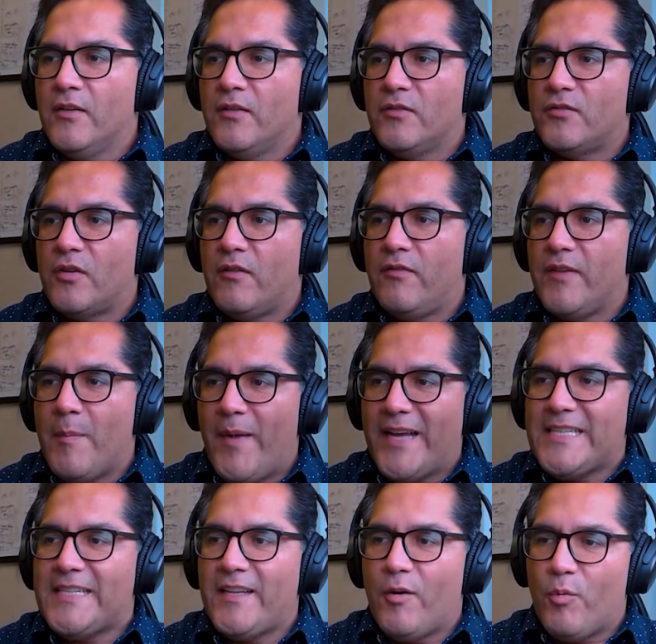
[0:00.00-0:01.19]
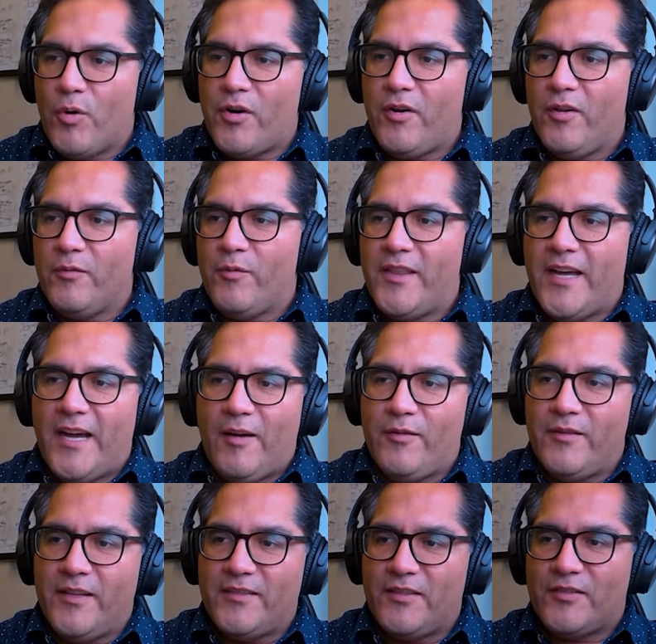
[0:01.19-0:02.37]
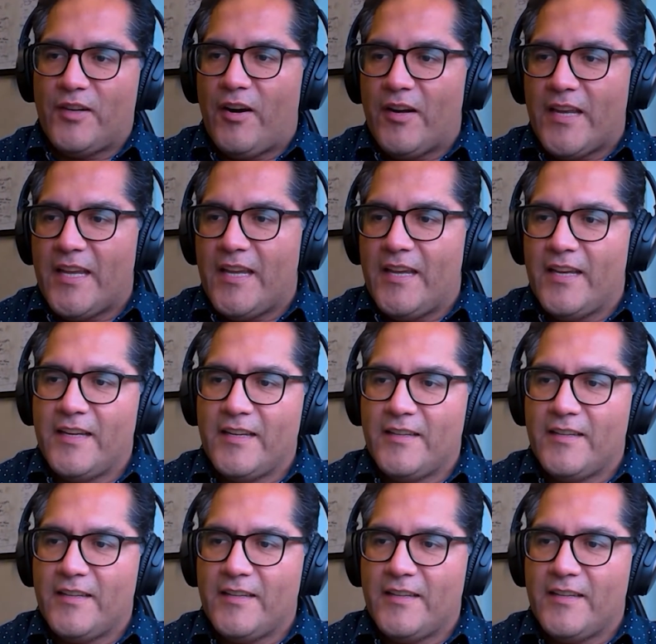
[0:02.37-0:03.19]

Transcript: sort of imagine a world without necessarily,